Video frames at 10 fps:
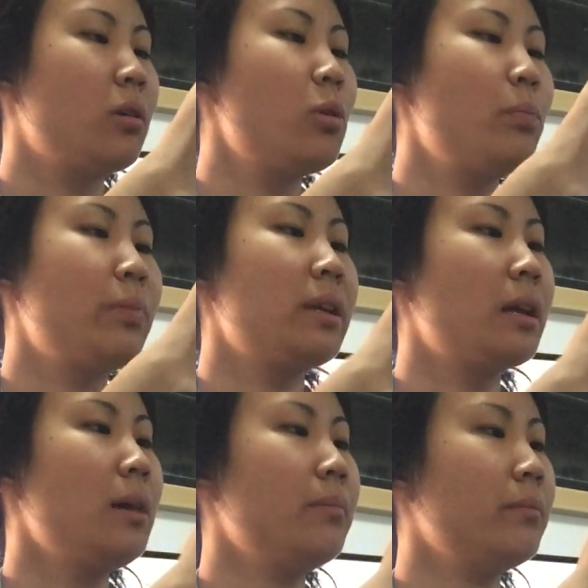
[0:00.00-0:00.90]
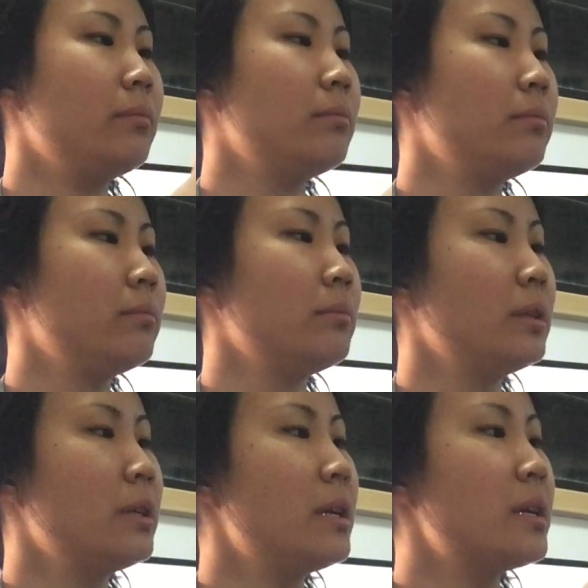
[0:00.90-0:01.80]
Open up.
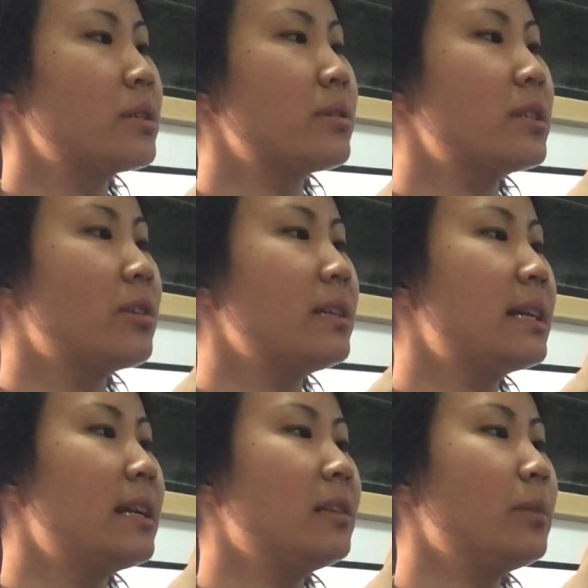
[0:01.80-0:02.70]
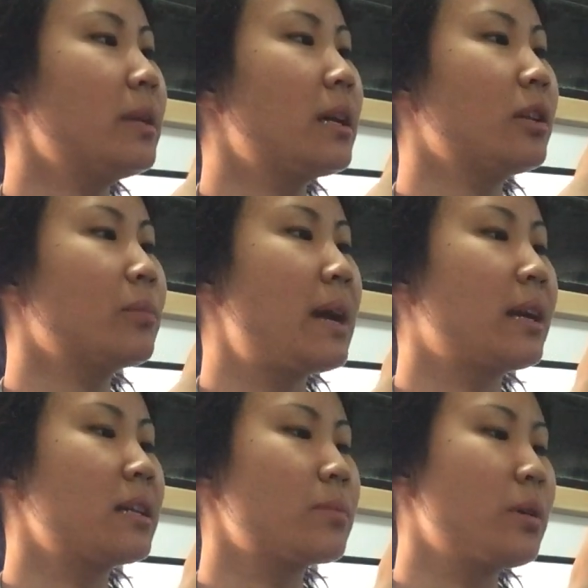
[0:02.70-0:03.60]
So he's starting to get a little bit of color
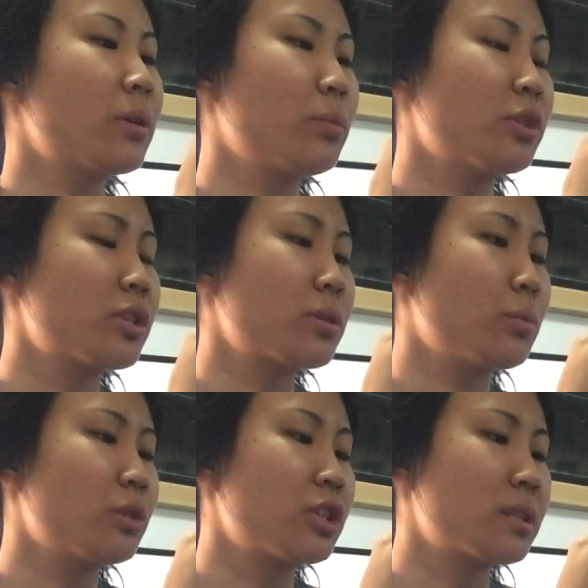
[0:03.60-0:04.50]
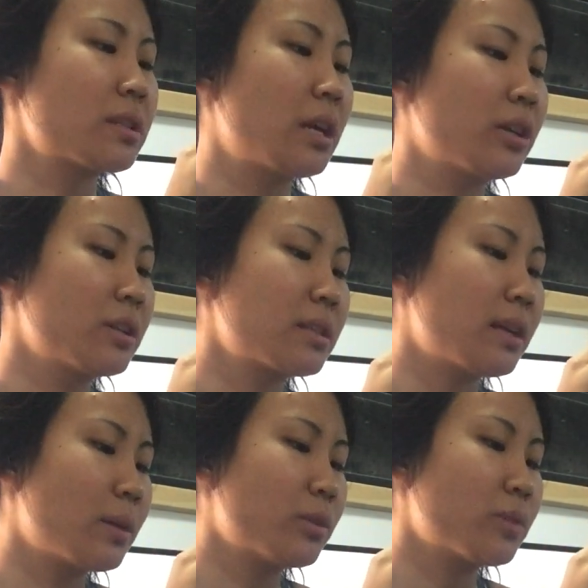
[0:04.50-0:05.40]
back in his mouth, which is a good
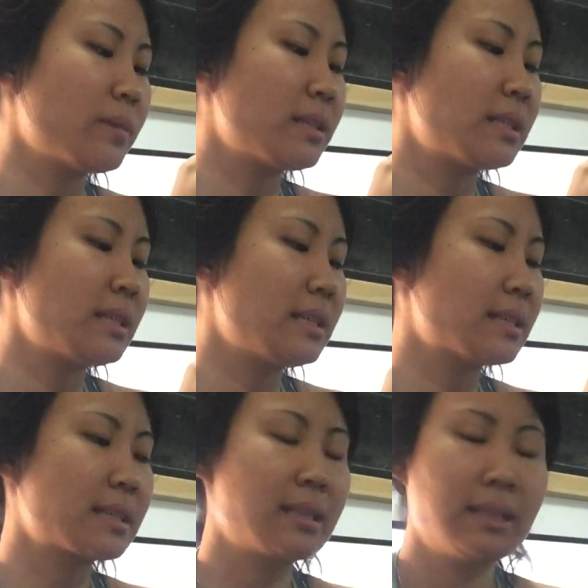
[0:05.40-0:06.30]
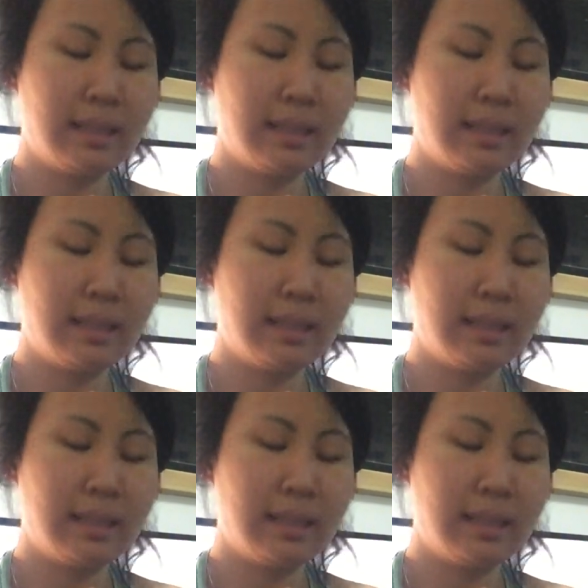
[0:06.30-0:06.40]
sign, which means he's